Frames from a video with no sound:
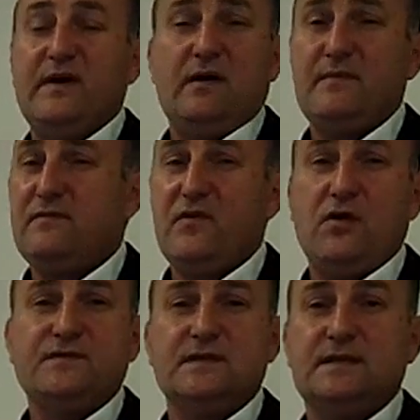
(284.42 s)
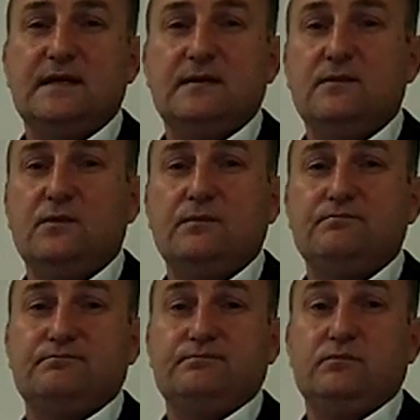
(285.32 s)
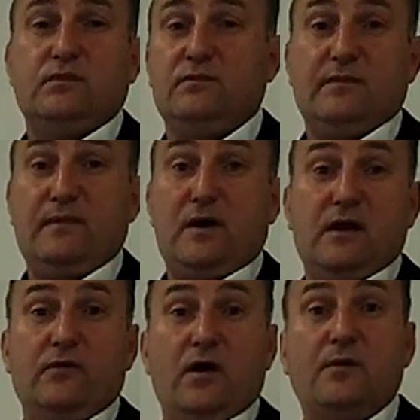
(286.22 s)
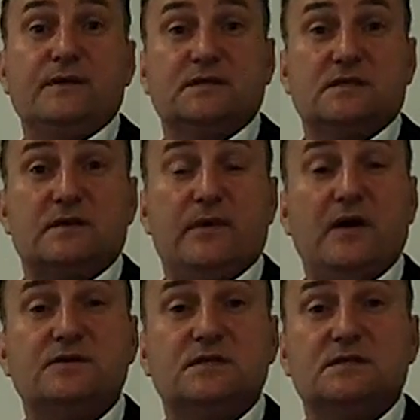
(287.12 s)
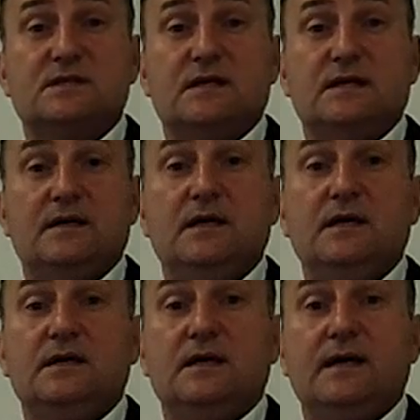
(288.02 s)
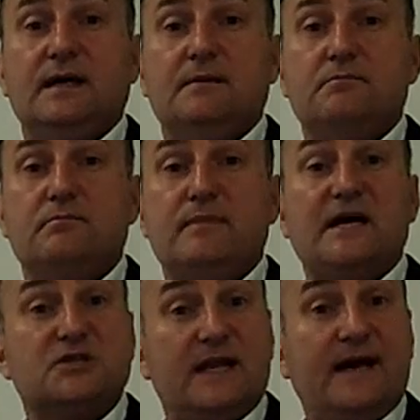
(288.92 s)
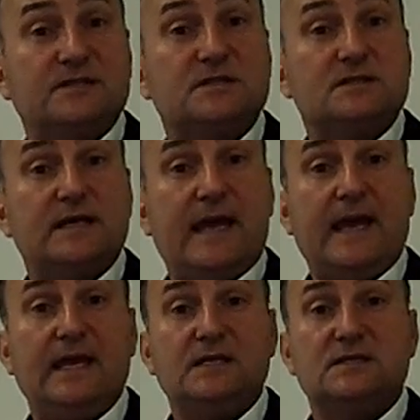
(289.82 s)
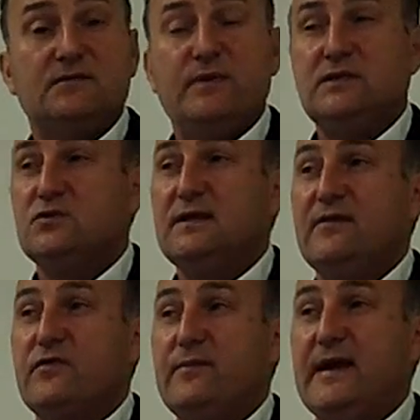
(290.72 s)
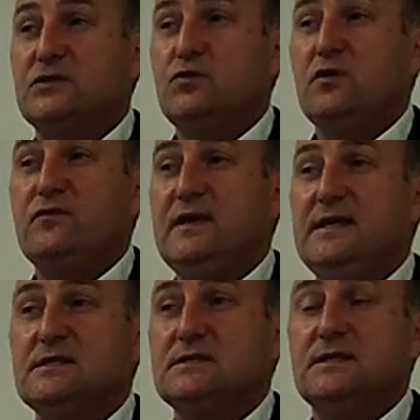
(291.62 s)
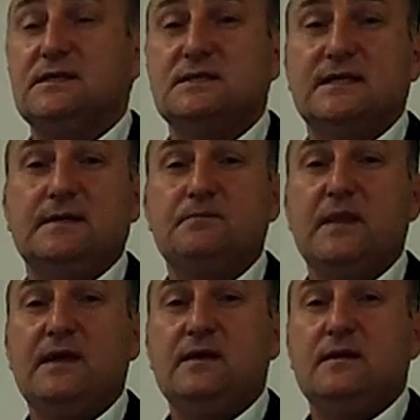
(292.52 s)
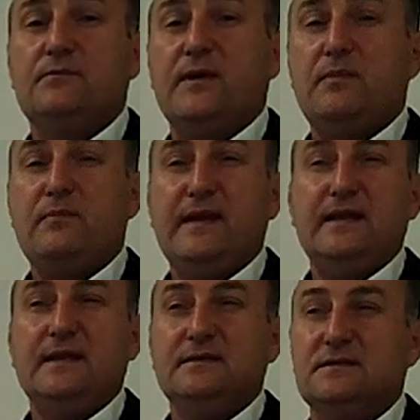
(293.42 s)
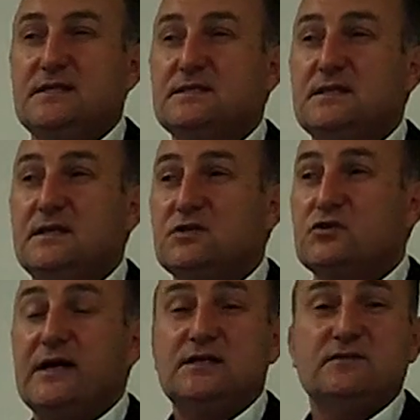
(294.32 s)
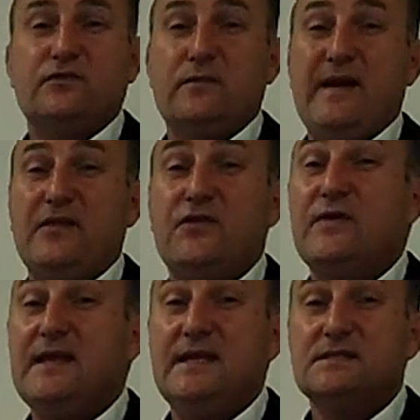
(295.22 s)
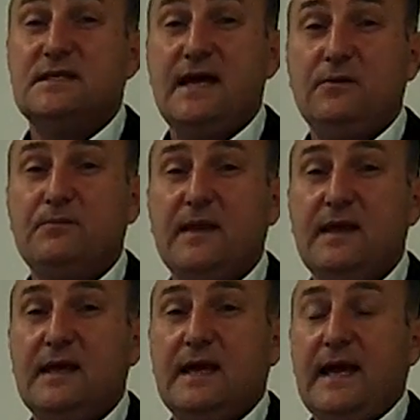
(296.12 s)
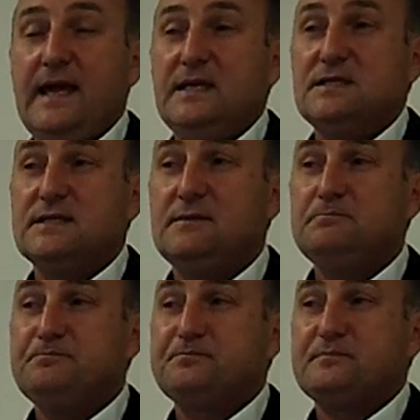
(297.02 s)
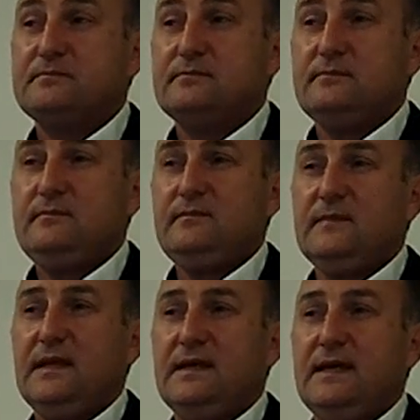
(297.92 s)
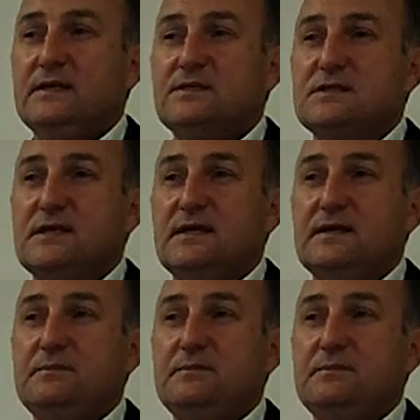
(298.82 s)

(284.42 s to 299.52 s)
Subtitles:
I'm involved in one of my little hobbies, I suppose, is martial arts, and I've been doing that for about 12 years, and probably been an assistant instructor for about 3 years now. And it's